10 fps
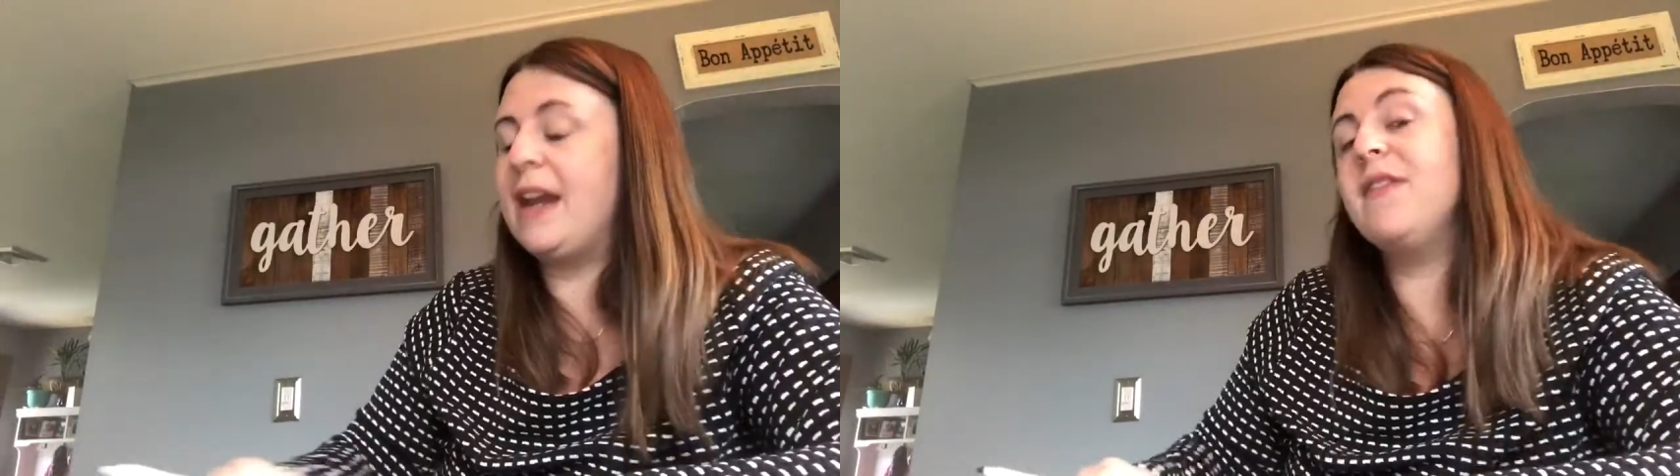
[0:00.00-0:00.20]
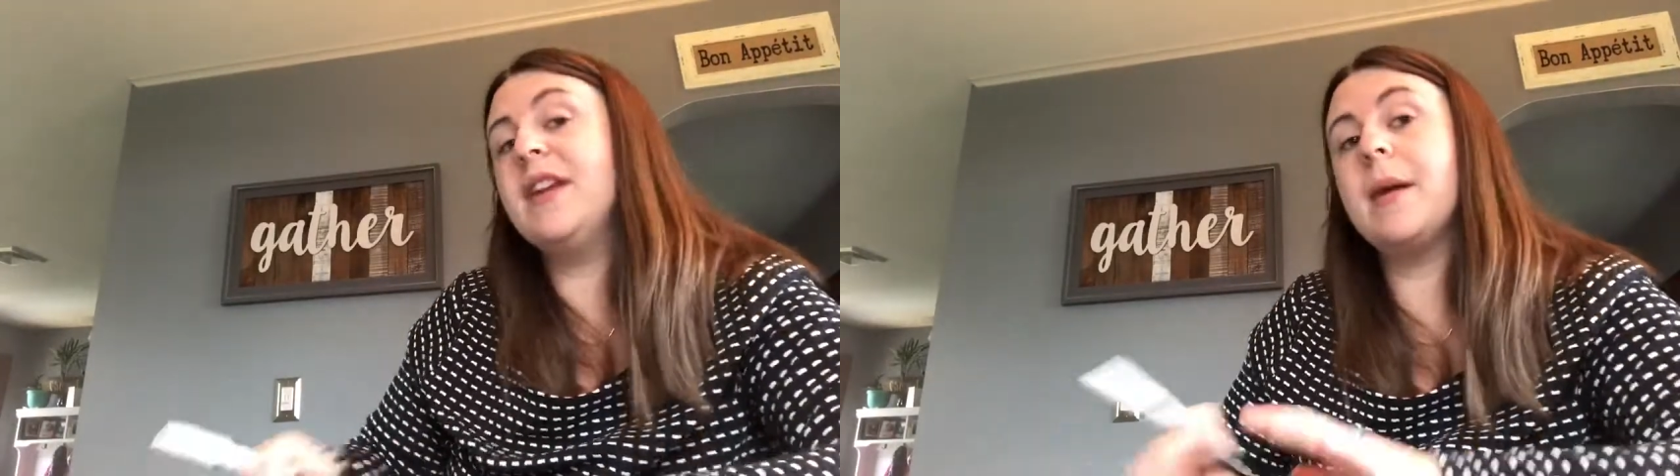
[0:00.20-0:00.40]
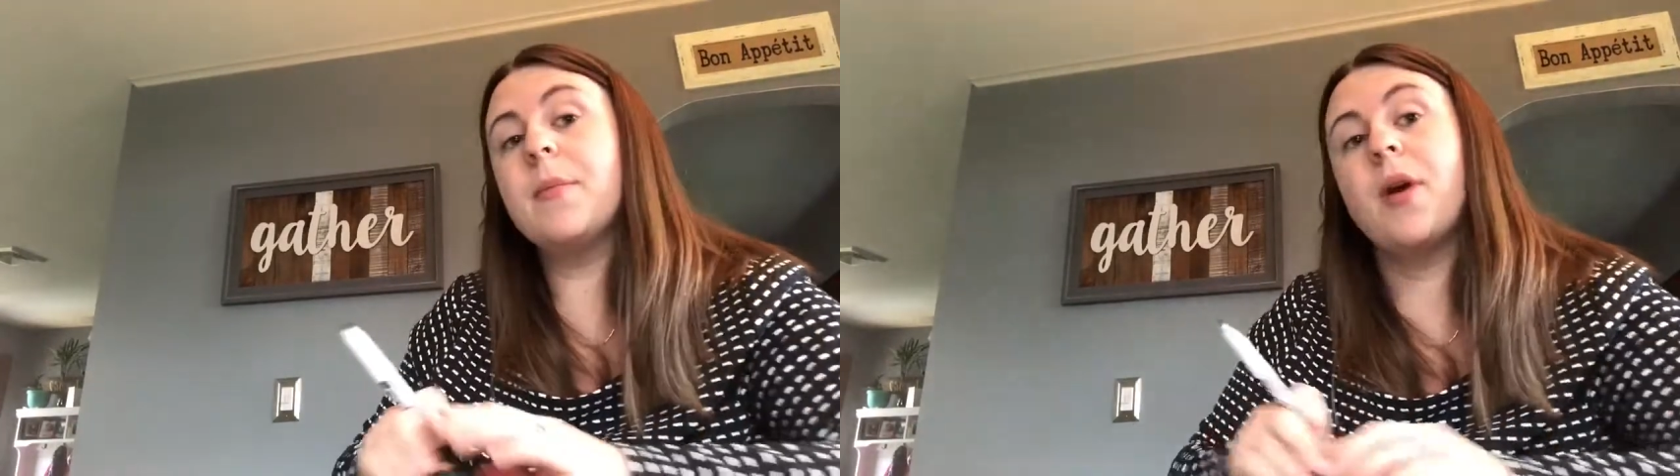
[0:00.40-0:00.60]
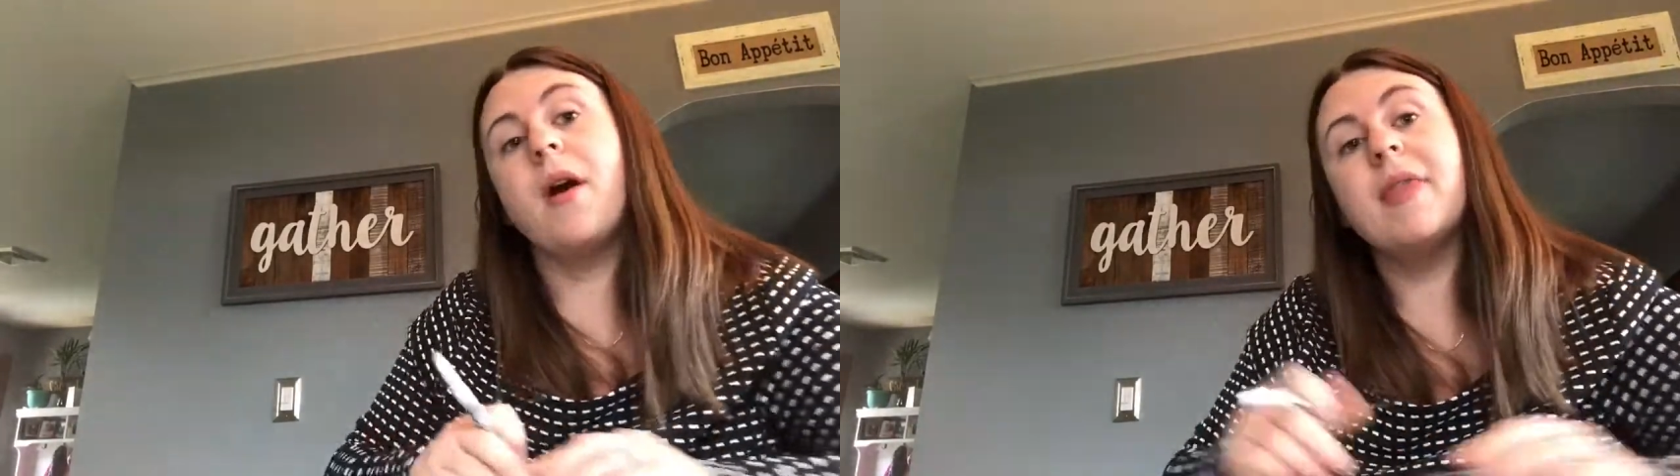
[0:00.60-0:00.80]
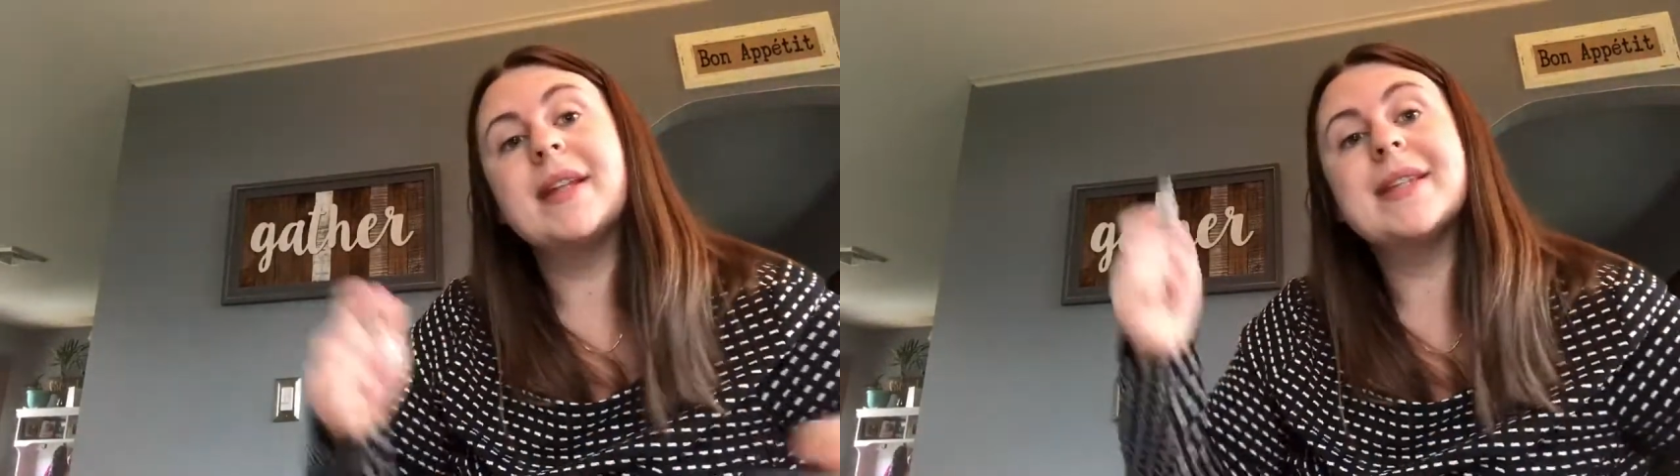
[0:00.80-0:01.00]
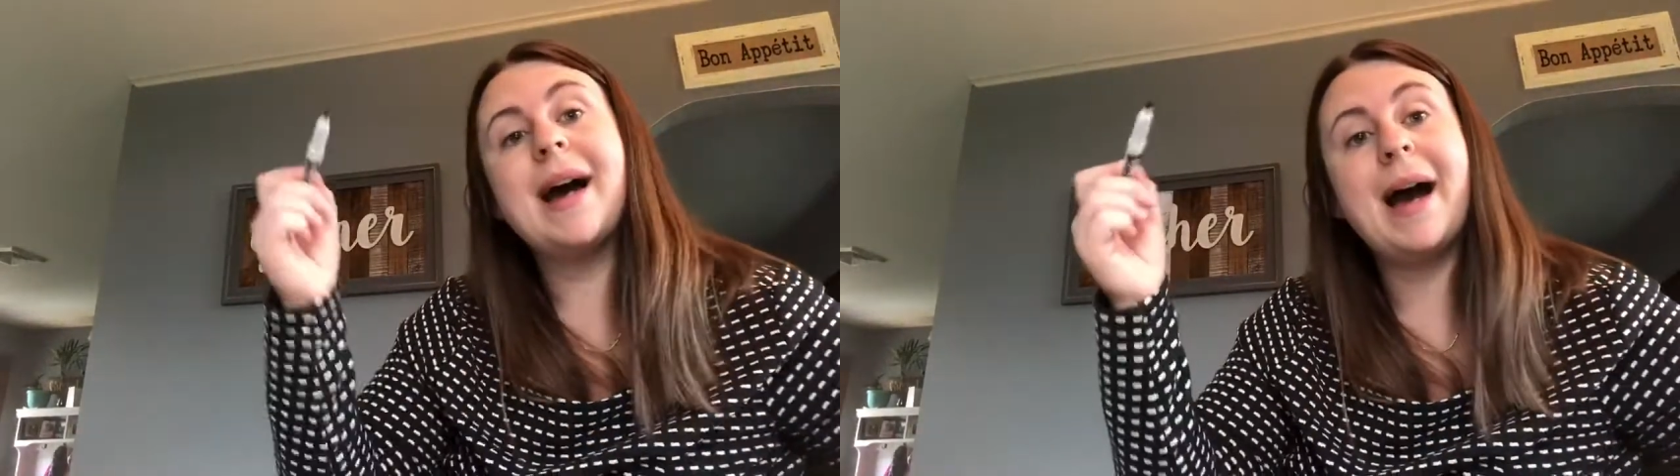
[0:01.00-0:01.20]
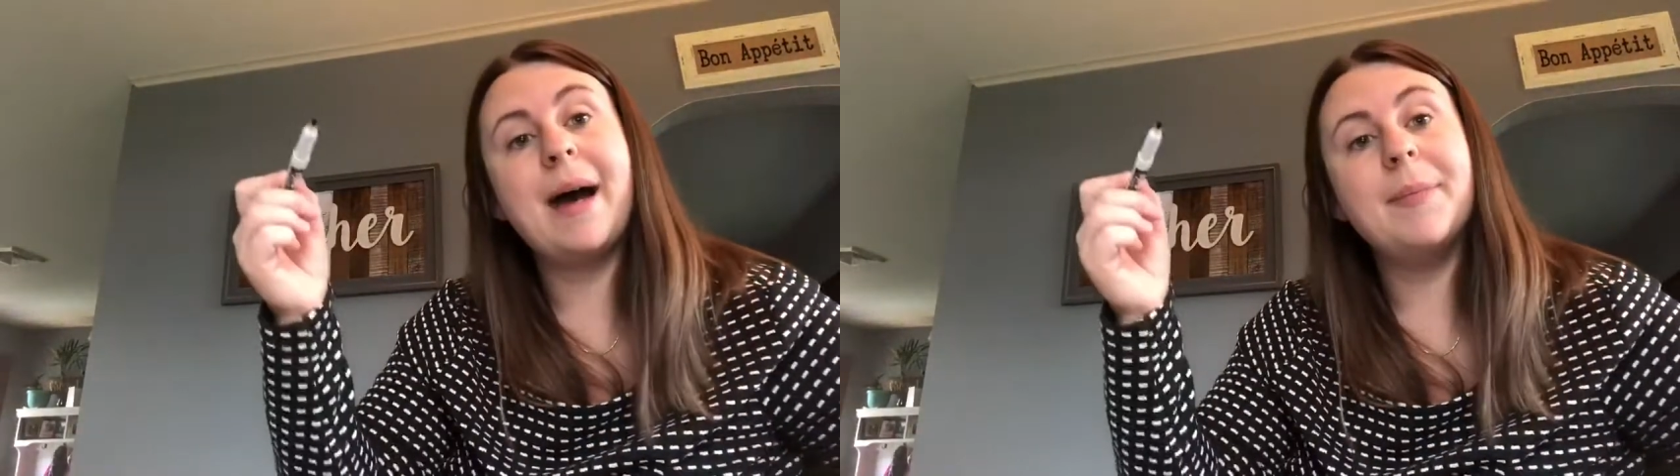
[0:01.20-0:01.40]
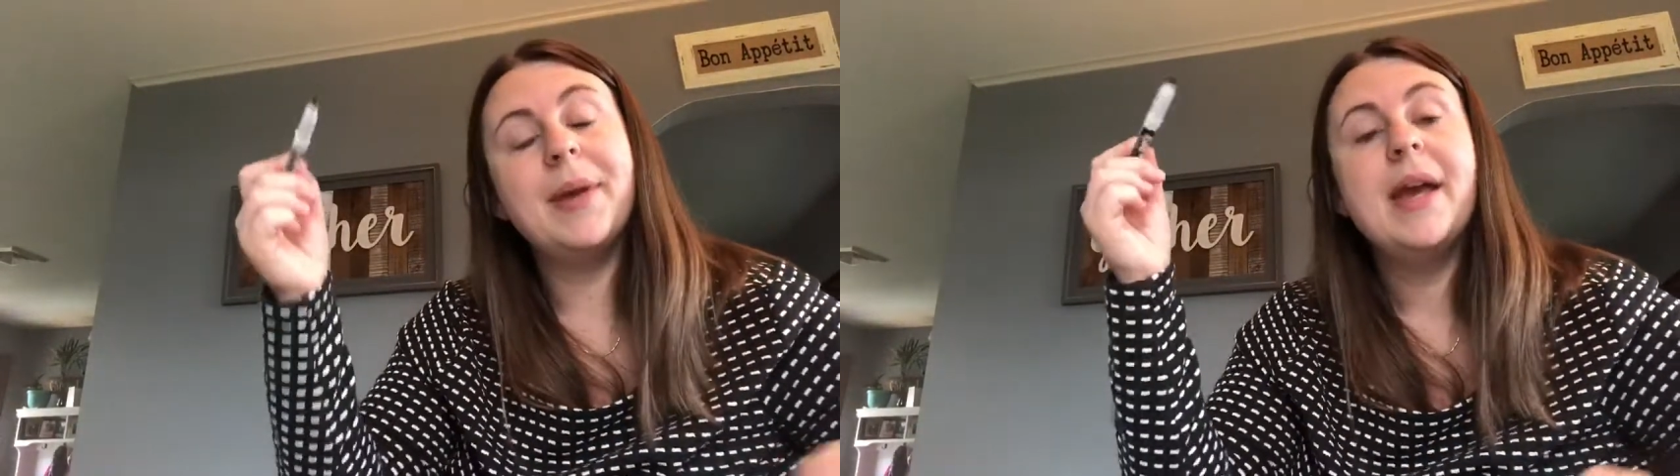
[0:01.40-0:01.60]
if the number on the
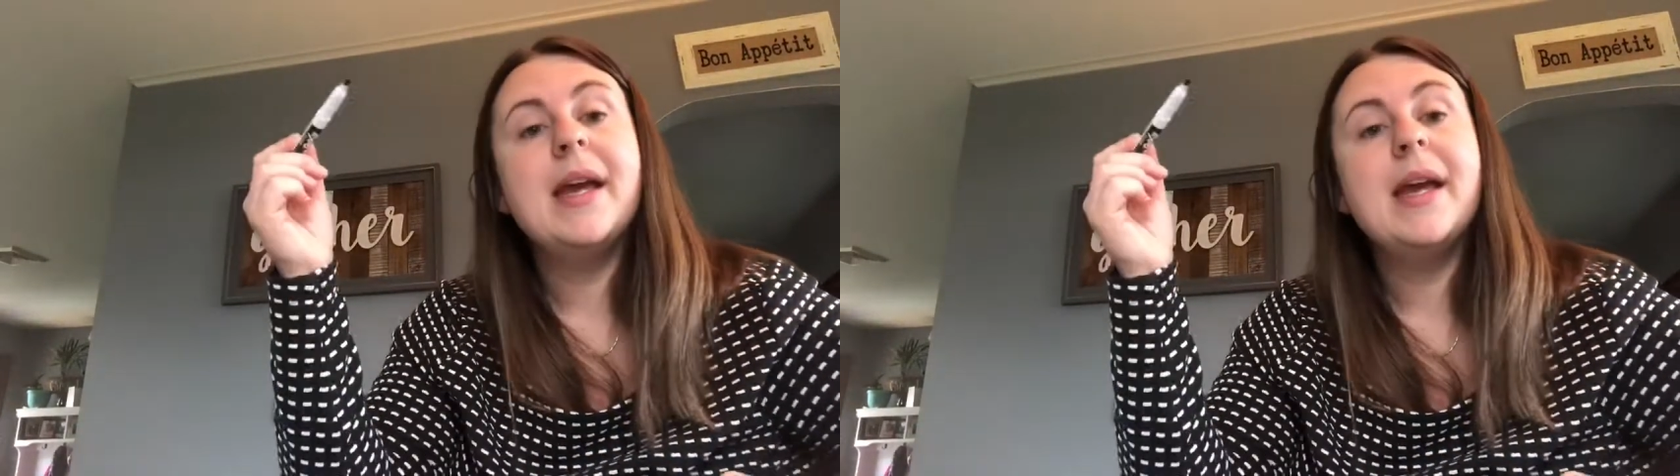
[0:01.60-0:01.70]
top